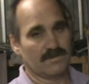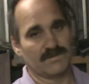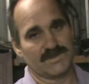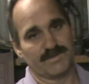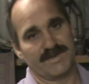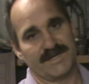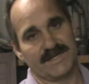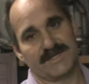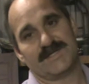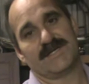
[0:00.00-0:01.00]
when somebody
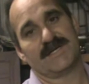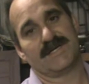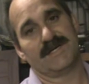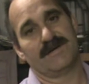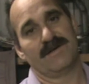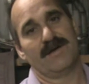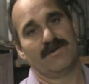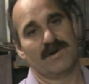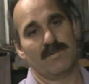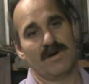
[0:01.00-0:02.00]
gets sick, you know, that'll
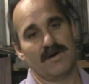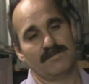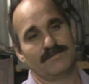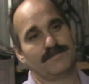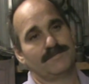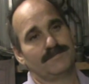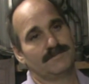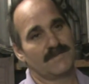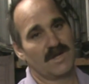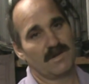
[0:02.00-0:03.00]
come up.
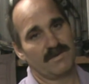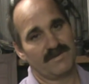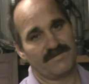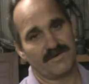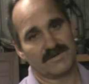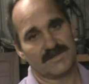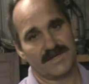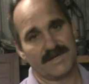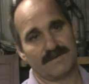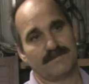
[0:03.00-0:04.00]
That'll be the first
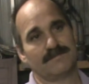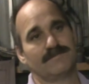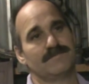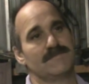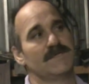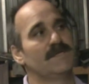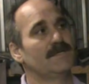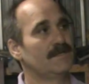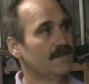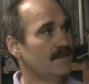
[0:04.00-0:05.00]
thing.
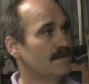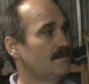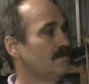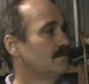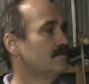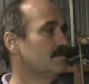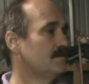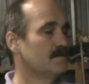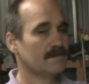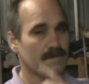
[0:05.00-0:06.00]
And
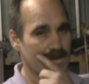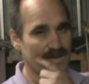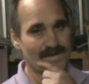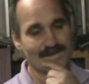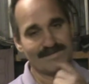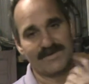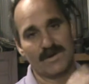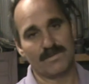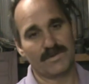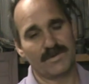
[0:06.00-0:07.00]
if you
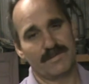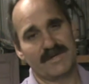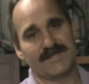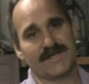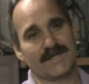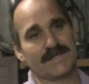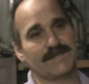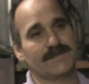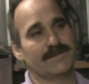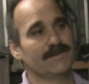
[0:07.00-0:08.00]
don't believe me, check
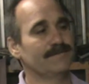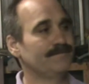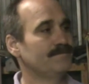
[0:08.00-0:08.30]
into it.